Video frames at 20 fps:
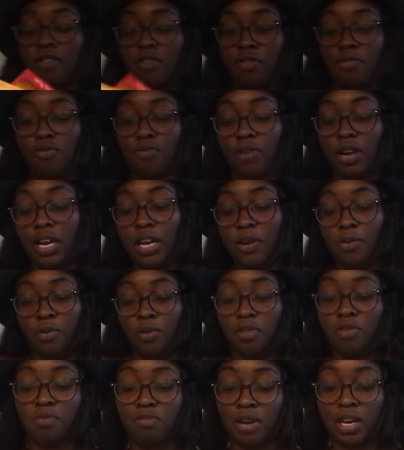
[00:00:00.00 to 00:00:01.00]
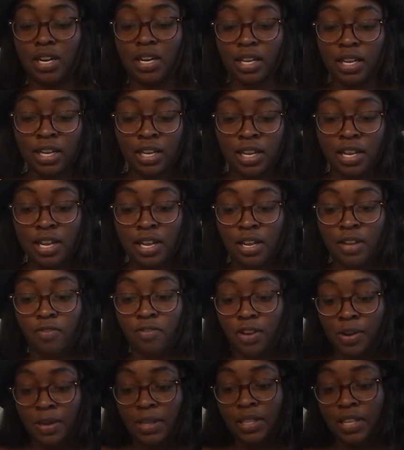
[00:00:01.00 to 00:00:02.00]
great with money,
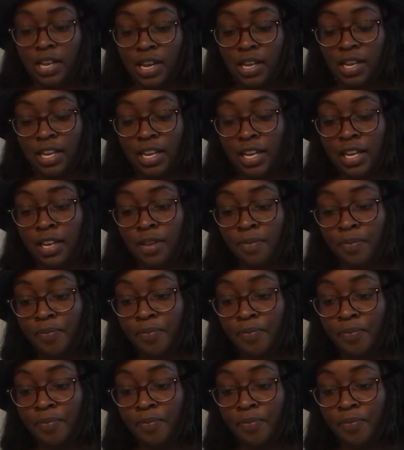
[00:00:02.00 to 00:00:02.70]
very lucky.